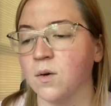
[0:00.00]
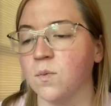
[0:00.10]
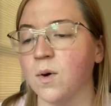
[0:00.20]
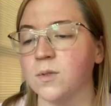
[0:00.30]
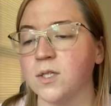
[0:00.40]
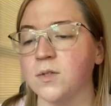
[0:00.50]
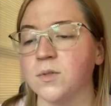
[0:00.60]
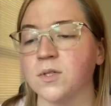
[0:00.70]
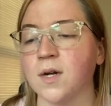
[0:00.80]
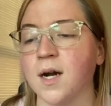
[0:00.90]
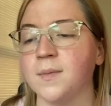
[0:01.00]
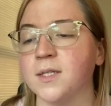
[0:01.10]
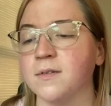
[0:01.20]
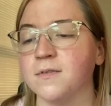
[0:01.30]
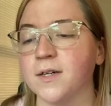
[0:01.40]
Woe to you, scribes
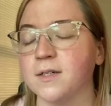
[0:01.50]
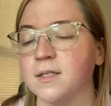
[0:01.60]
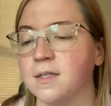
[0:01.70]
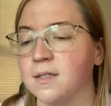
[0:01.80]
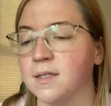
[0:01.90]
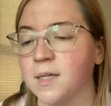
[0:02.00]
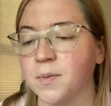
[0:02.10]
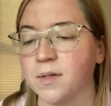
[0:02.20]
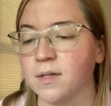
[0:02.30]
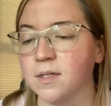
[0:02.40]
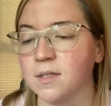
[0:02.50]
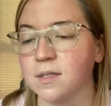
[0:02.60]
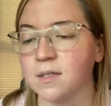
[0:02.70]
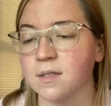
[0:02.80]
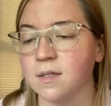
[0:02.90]
and Pharisees,
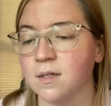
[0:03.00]
hypocrites,